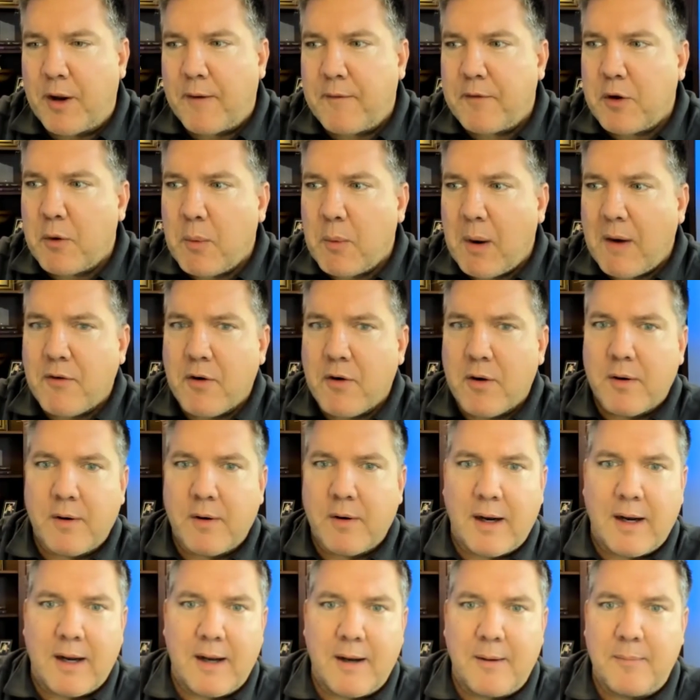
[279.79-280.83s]
Have you
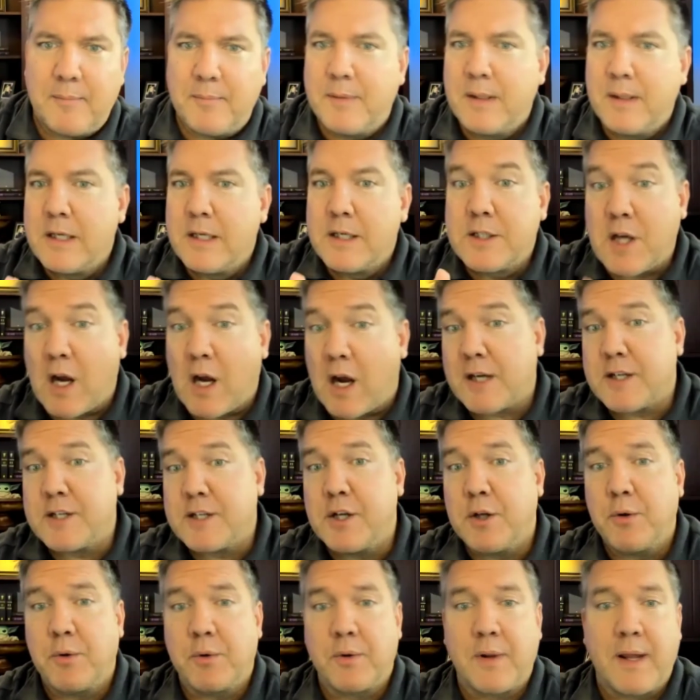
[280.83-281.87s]
ever talked
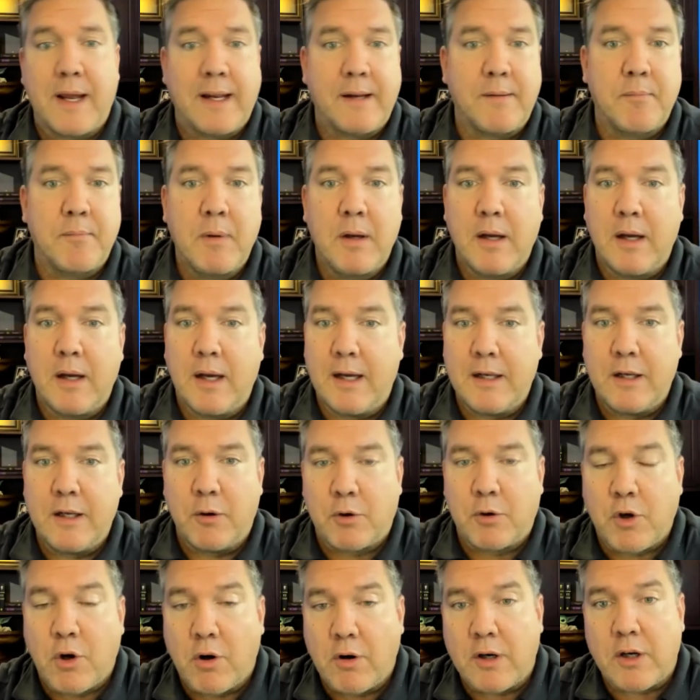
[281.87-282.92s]
to like
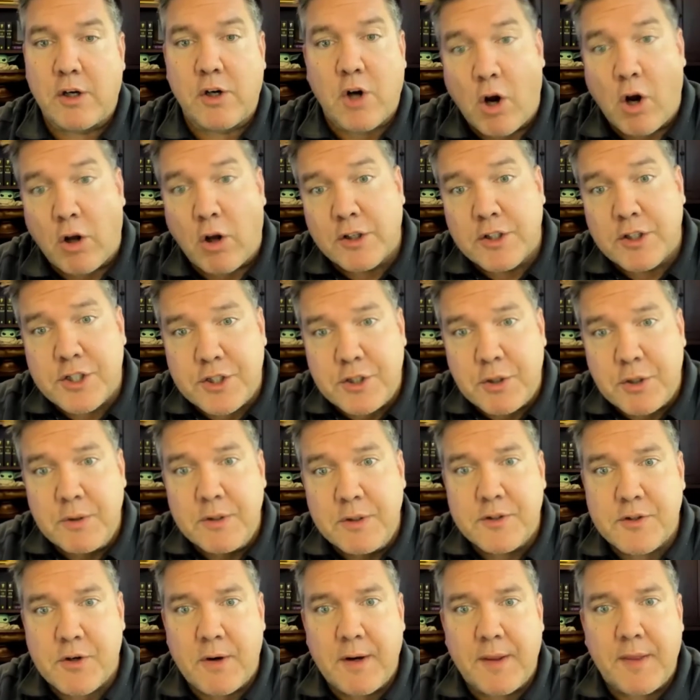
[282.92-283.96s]
current college
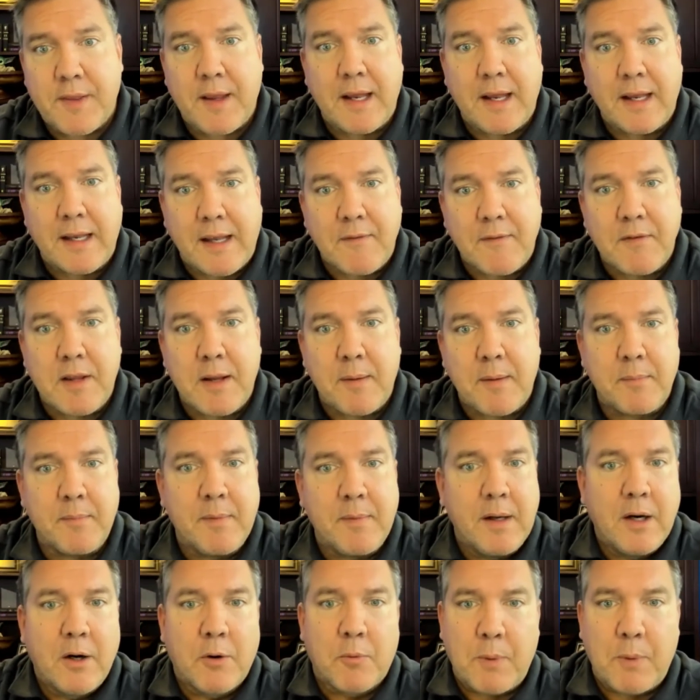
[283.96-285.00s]
students or anything and given
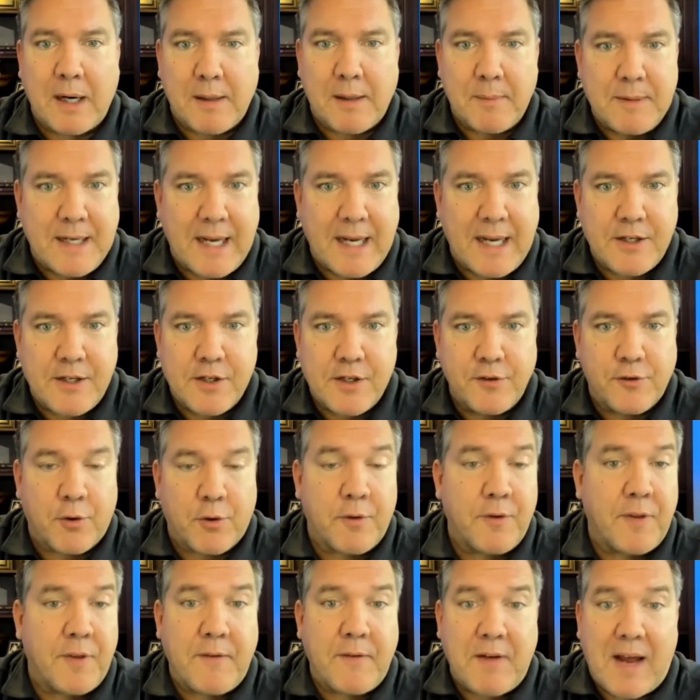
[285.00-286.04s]
them recommendations,
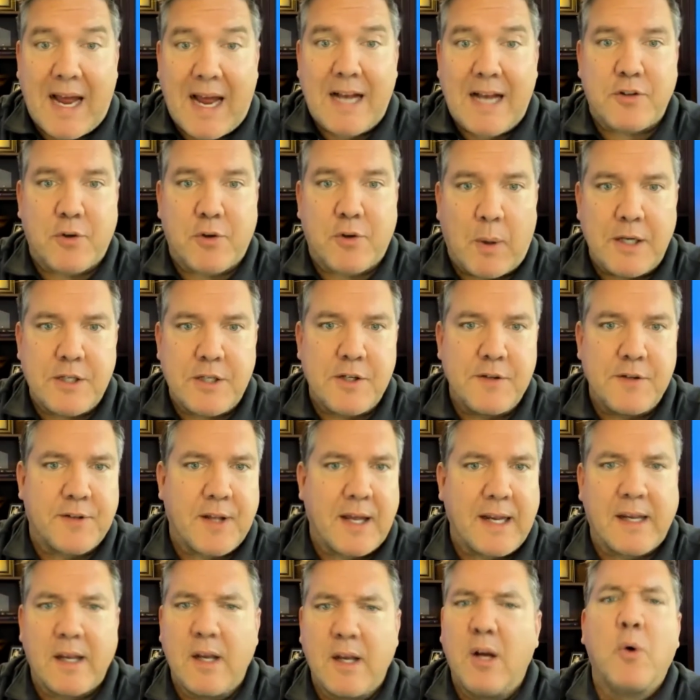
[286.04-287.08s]
or they've asked questions
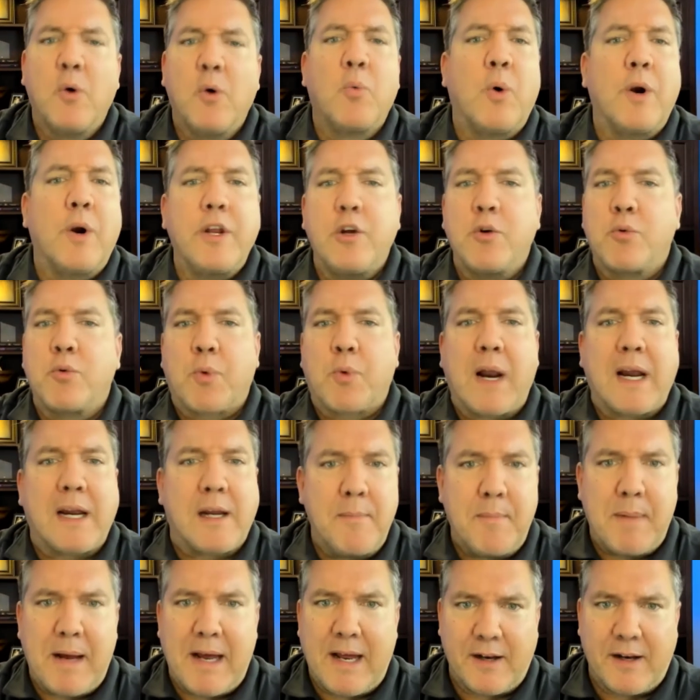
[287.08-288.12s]
like, what do you
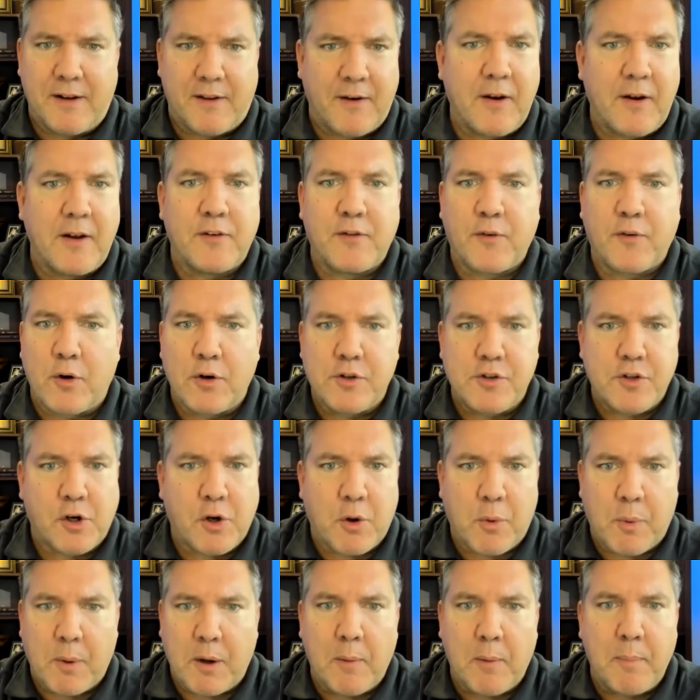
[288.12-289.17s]
recommend as far as a
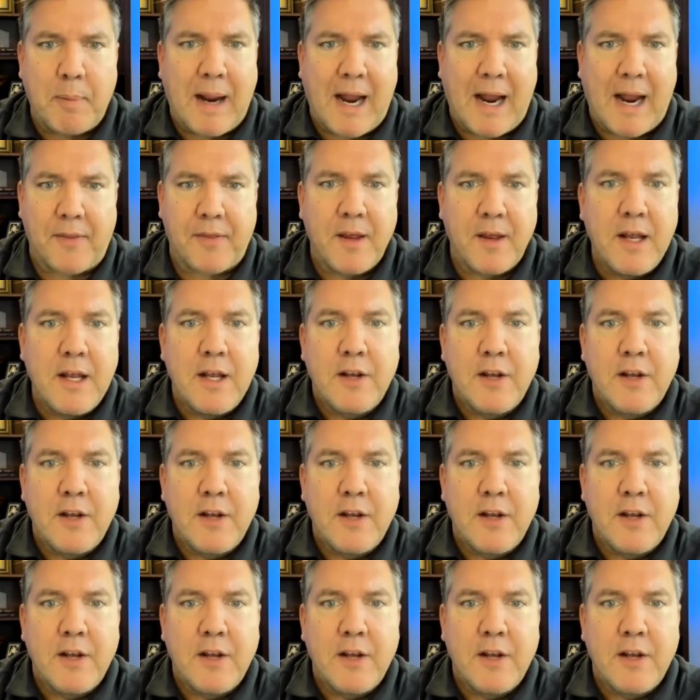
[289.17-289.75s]
career path?